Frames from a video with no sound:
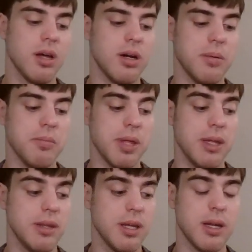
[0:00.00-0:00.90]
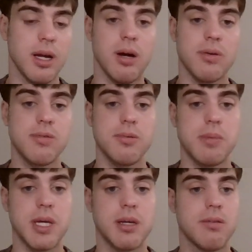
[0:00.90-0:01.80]
And then I also
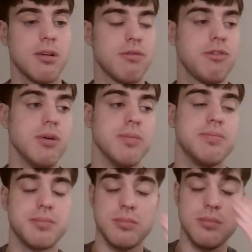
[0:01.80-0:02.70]
make food.